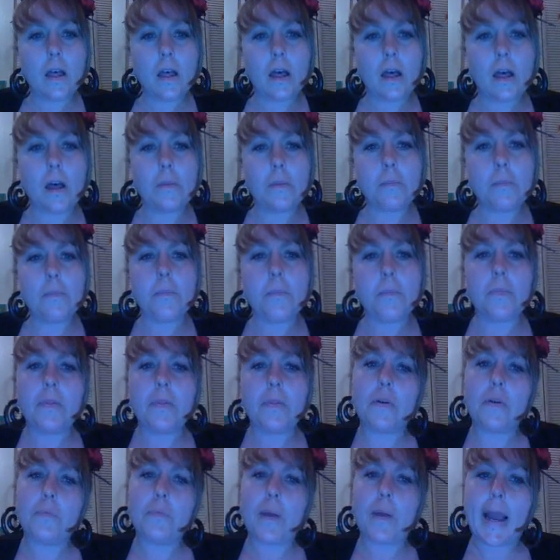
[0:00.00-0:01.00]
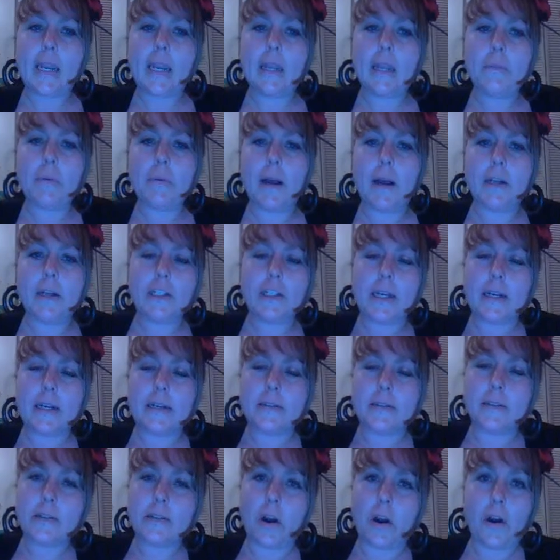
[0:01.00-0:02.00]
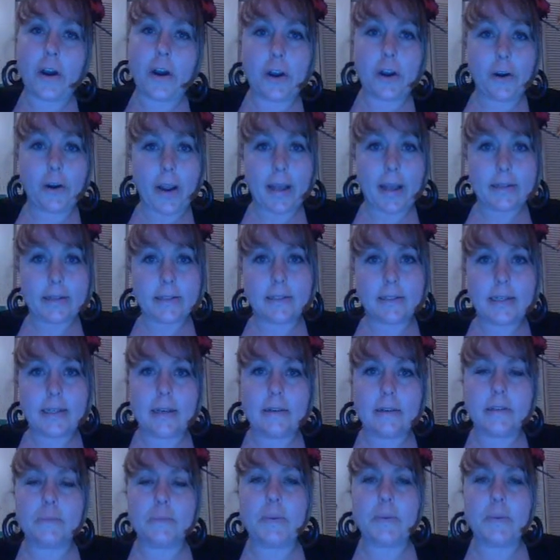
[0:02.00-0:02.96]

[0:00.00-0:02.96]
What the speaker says: The writing projects are your essays,